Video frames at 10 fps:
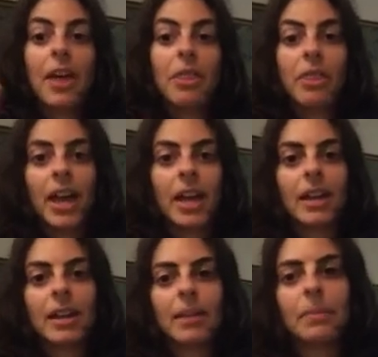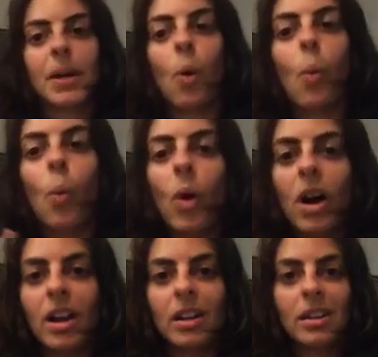And then pick
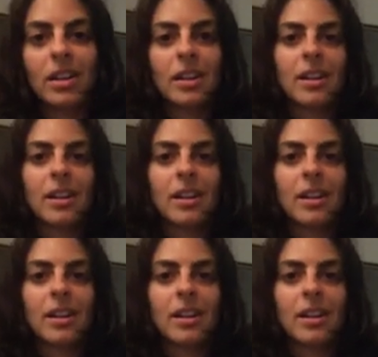one